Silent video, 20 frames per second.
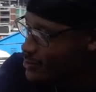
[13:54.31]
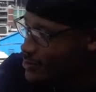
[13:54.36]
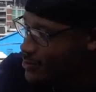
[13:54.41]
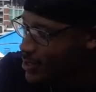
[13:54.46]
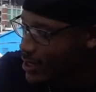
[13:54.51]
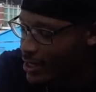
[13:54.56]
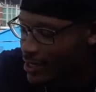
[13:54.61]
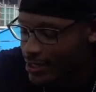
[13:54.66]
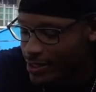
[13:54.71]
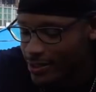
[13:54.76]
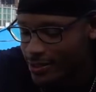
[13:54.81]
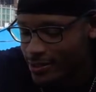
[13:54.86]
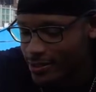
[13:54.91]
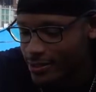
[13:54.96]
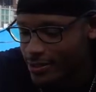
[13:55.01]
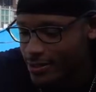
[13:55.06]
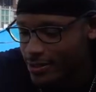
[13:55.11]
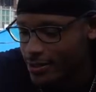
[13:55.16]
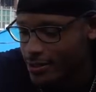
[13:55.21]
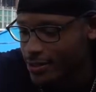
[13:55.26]
Like
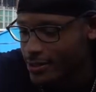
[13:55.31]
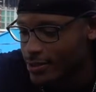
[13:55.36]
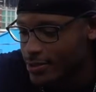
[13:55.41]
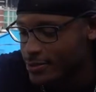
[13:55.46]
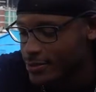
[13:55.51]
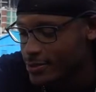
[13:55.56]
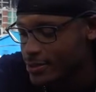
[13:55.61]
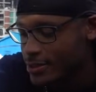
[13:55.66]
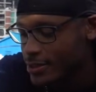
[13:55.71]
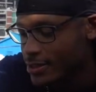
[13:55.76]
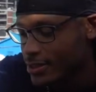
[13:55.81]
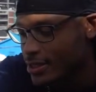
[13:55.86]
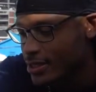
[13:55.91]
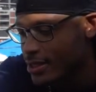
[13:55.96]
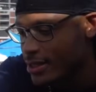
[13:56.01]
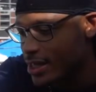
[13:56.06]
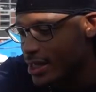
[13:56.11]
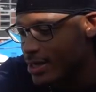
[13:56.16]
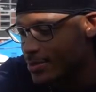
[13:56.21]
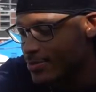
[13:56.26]
in a
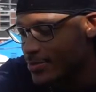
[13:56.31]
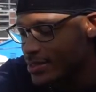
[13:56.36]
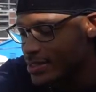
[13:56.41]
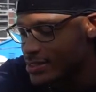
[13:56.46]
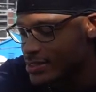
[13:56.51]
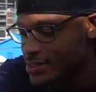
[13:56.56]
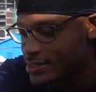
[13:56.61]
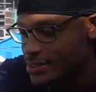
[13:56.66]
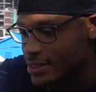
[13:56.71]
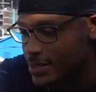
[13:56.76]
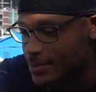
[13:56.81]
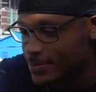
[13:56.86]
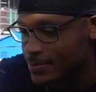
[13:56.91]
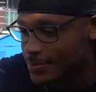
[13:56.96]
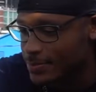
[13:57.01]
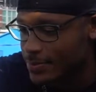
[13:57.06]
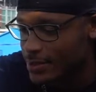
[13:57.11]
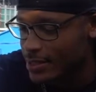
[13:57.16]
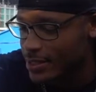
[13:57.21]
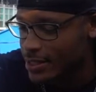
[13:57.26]
lot of places I'm
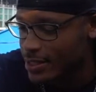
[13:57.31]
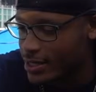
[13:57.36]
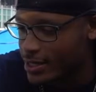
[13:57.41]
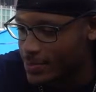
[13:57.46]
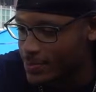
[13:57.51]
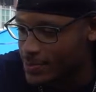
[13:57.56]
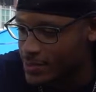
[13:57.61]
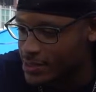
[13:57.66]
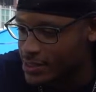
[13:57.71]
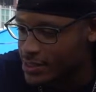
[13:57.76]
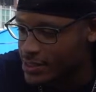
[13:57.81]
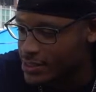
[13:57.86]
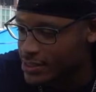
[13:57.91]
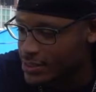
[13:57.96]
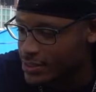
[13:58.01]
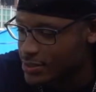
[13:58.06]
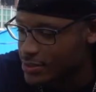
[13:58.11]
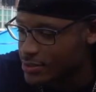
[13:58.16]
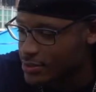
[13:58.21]
in a position,